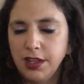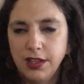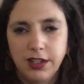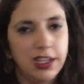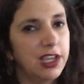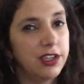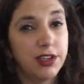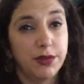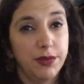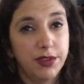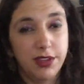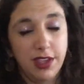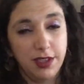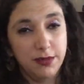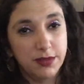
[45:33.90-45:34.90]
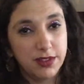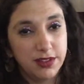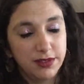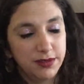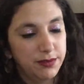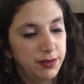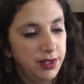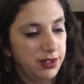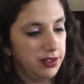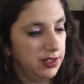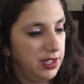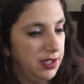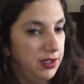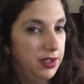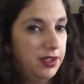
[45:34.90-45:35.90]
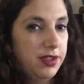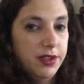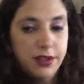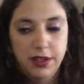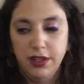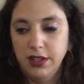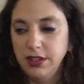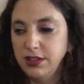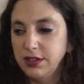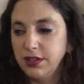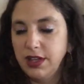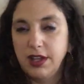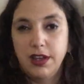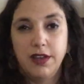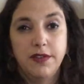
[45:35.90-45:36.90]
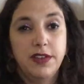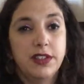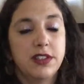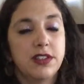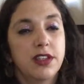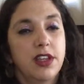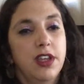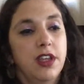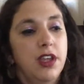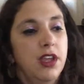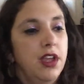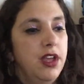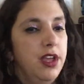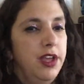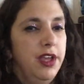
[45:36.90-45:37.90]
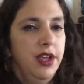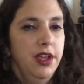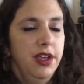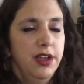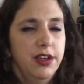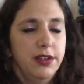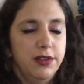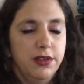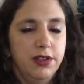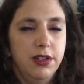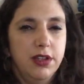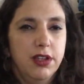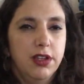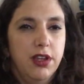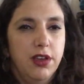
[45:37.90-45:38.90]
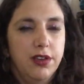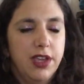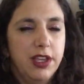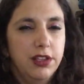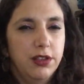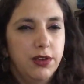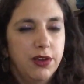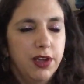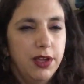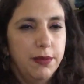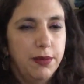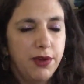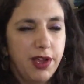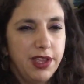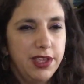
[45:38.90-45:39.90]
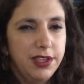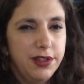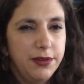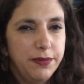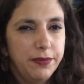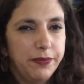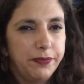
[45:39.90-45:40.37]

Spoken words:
Not good with names, apparently. It's kind of obvious. Okay, Laura Bryan.